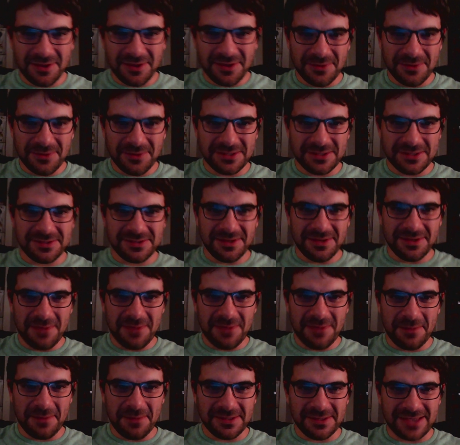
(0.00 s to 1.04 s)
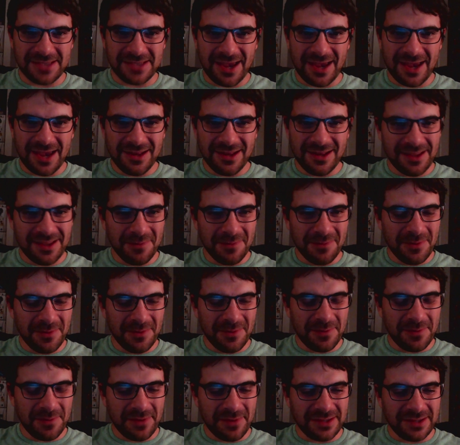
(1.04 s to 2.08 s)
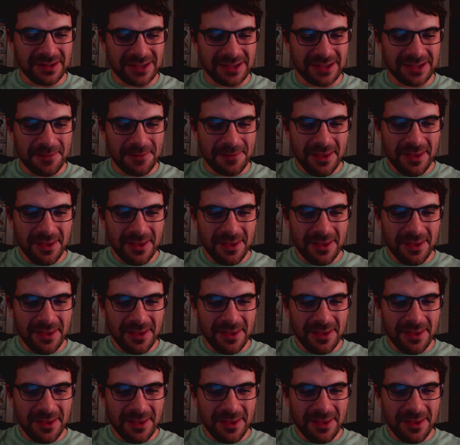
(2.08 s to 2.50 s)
It made me sad in that moment. But